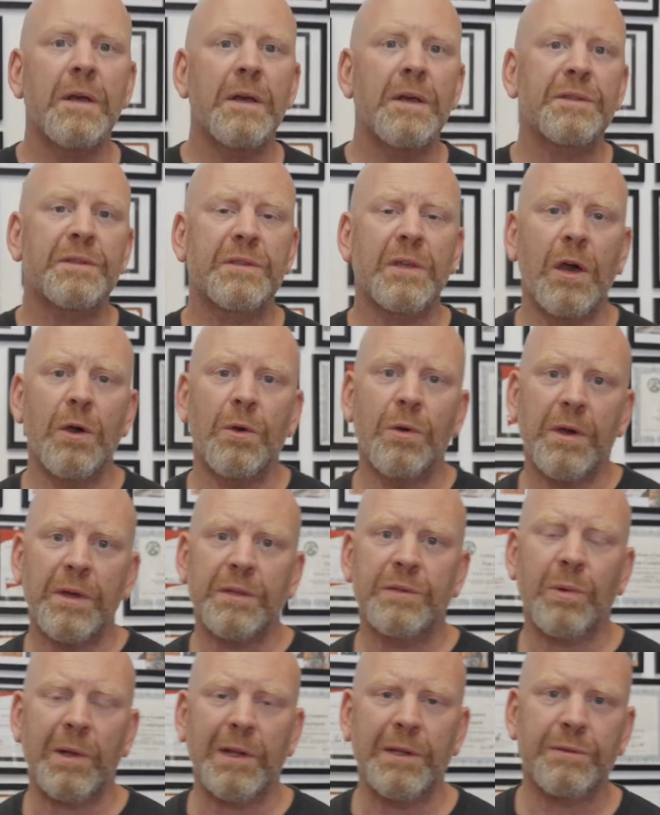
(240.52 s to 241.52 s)
So,
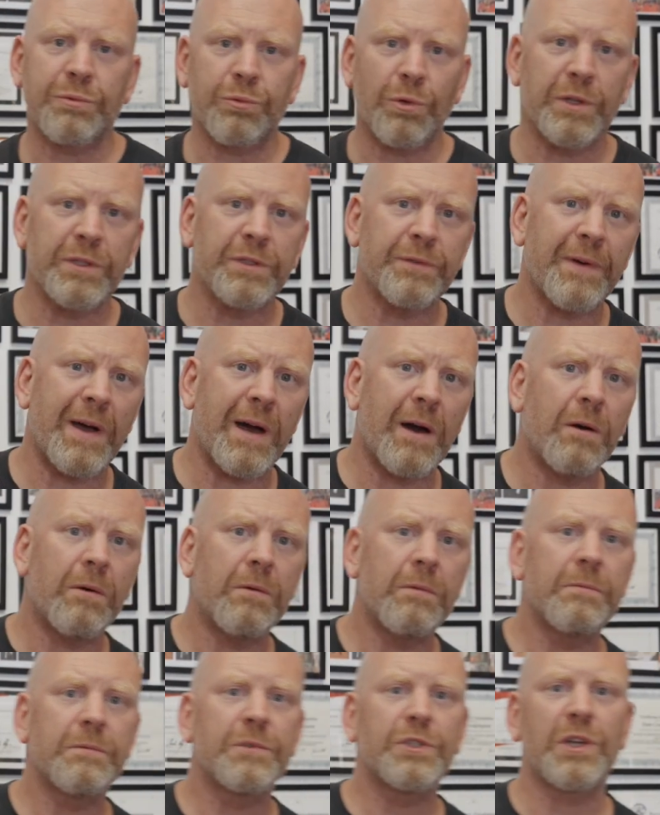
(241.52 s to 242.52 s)
as well as Roy Duval,
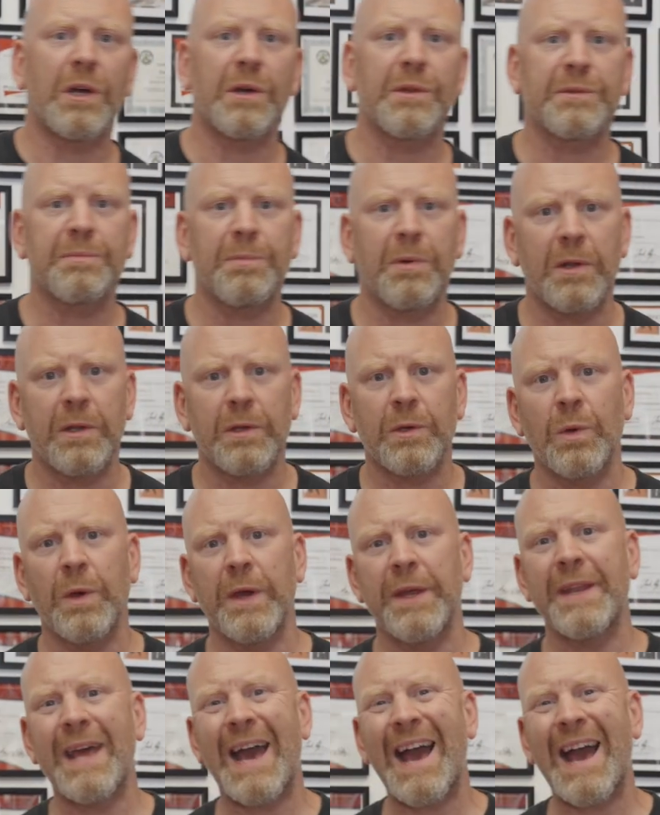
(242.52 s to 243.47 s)
Charles Poliquin,